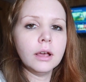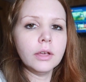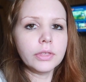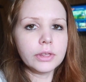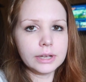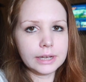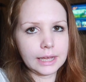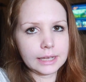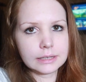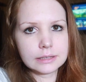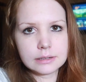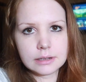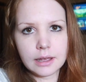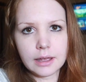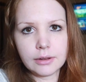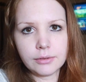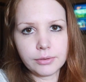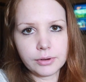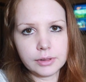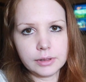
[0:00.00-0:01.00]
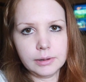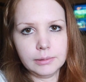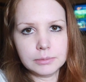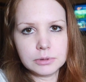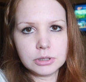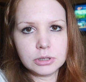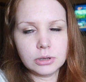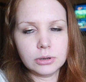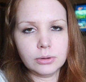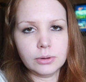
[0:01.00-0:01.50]
the next day for them
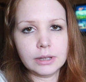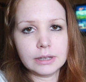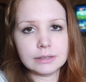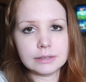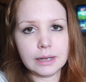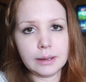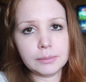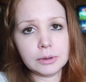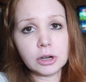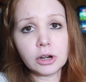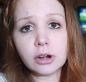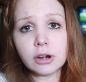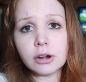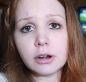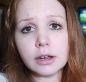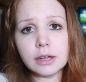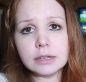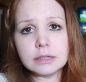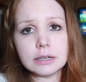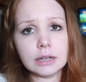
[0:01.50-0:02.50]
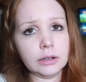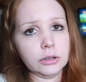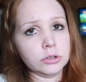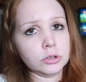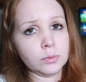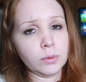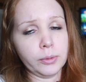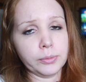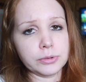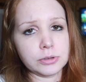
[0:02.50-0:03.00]
to examine her and tell
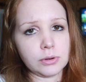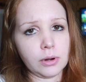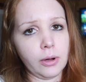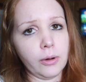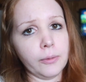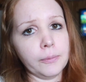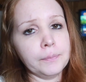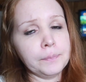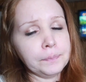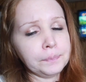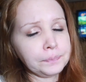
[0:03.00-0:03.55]
us what was wrong.